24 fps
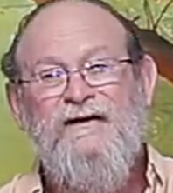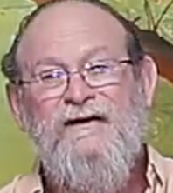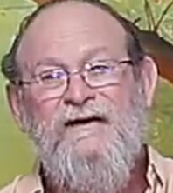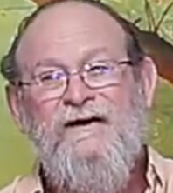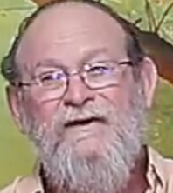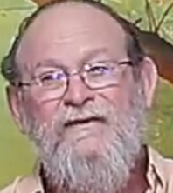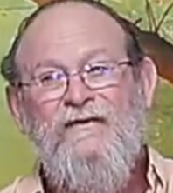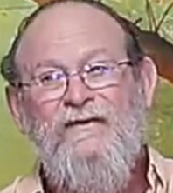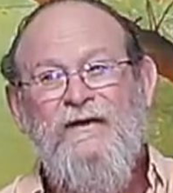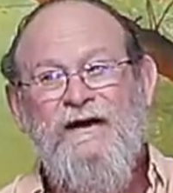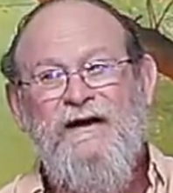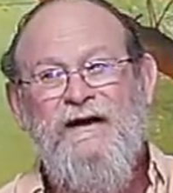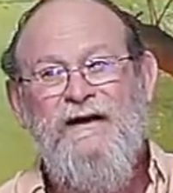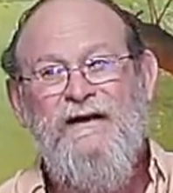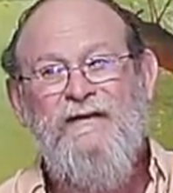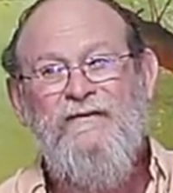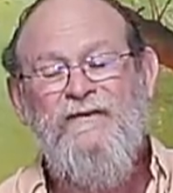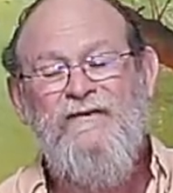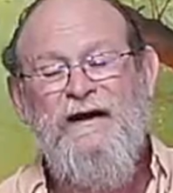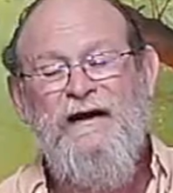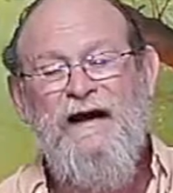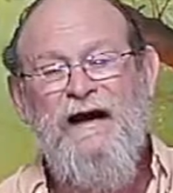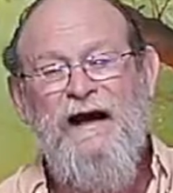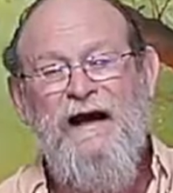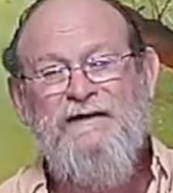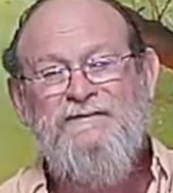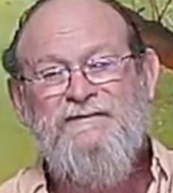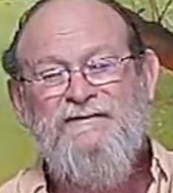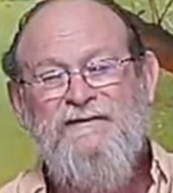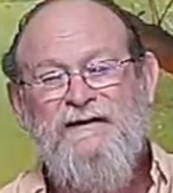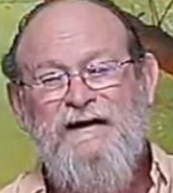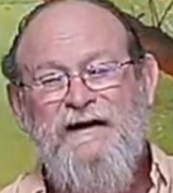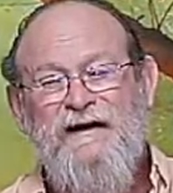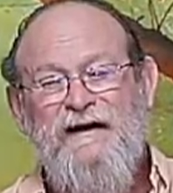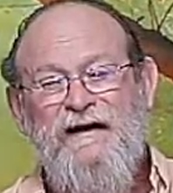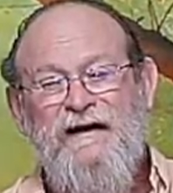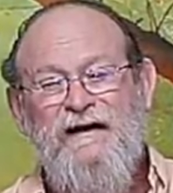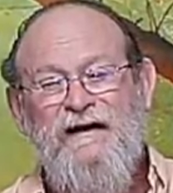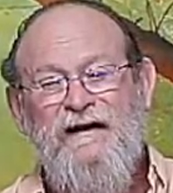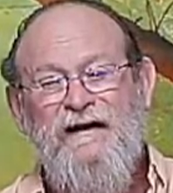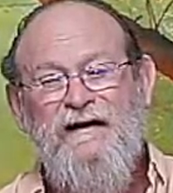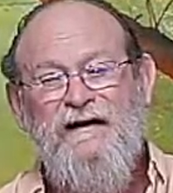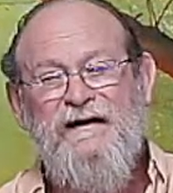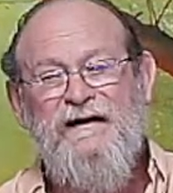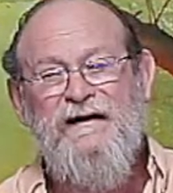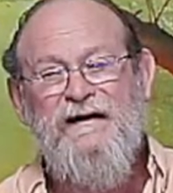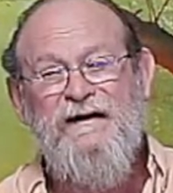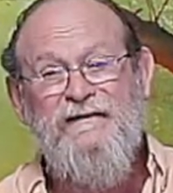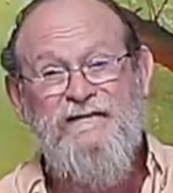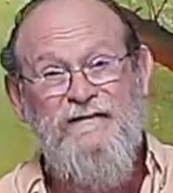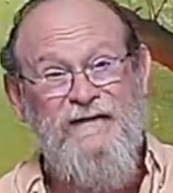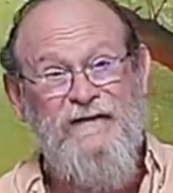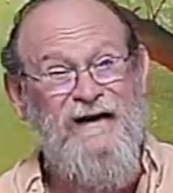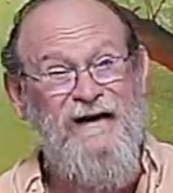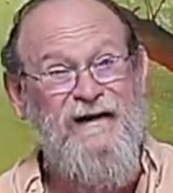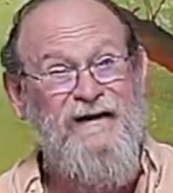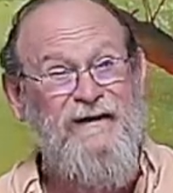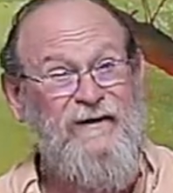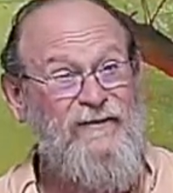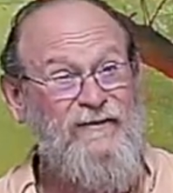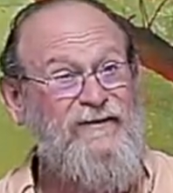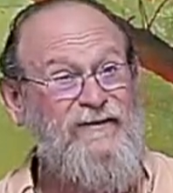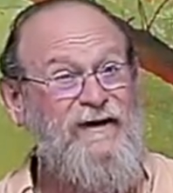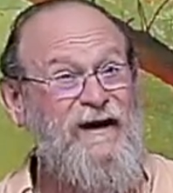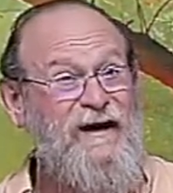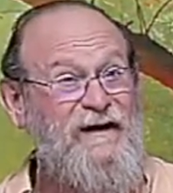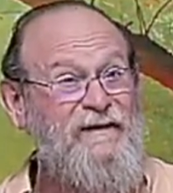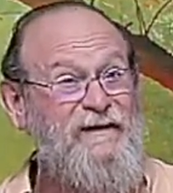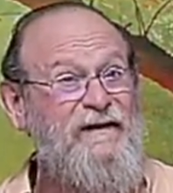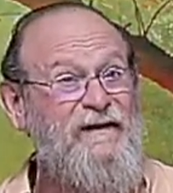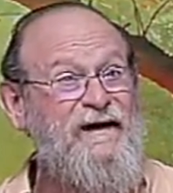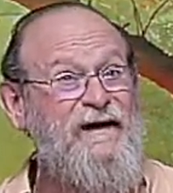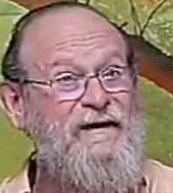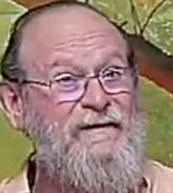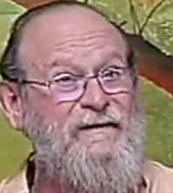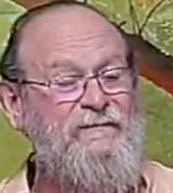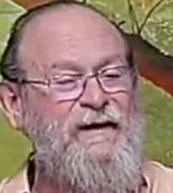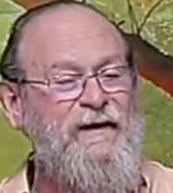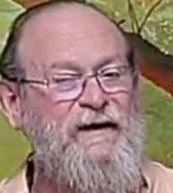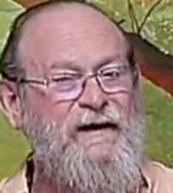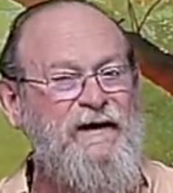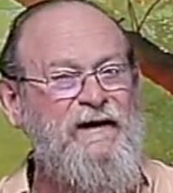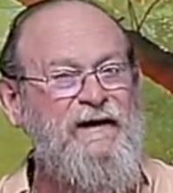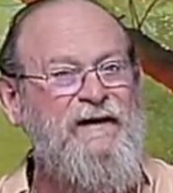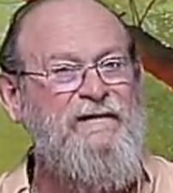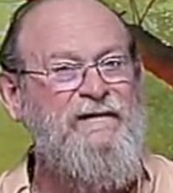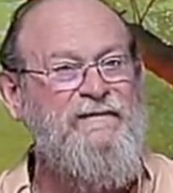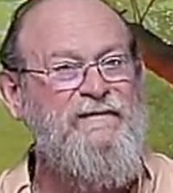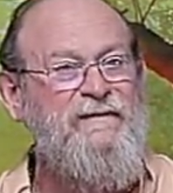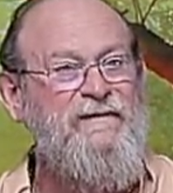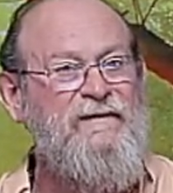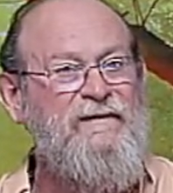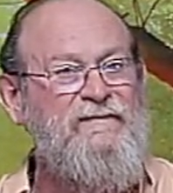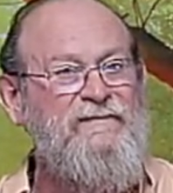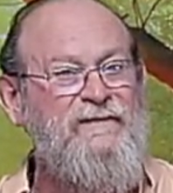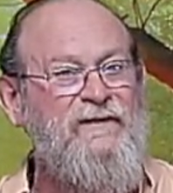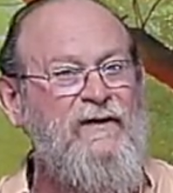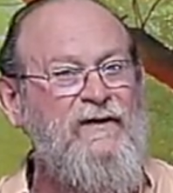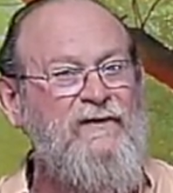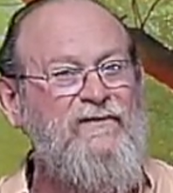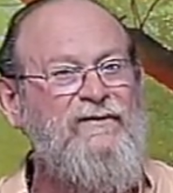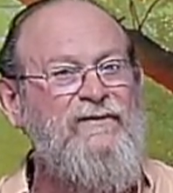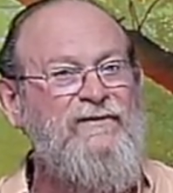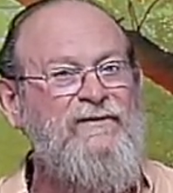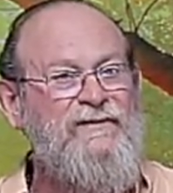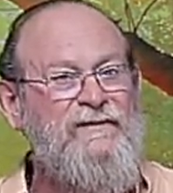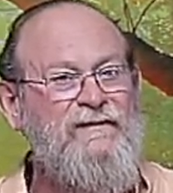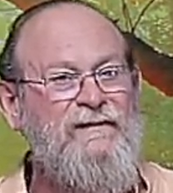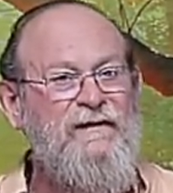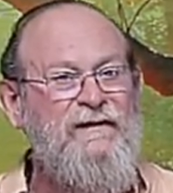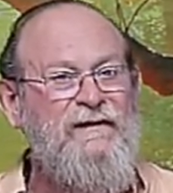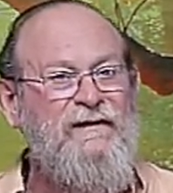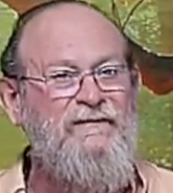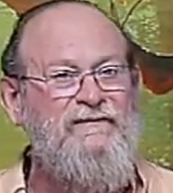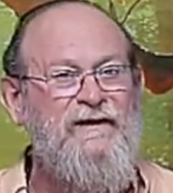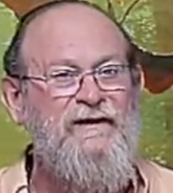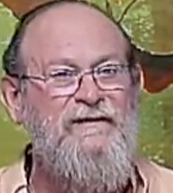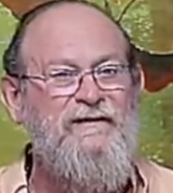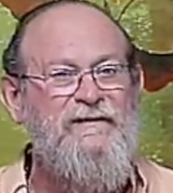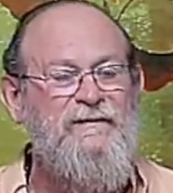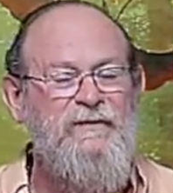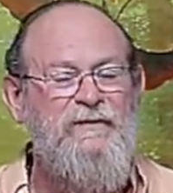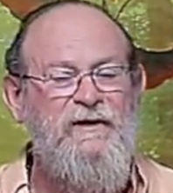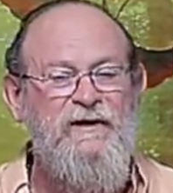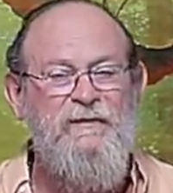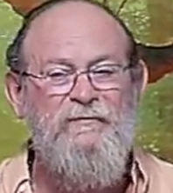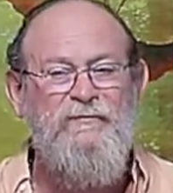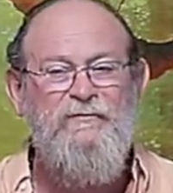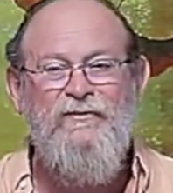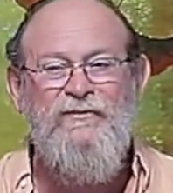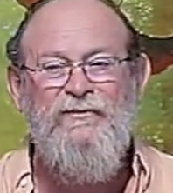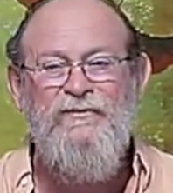we actually can only then begin to learn to love other people.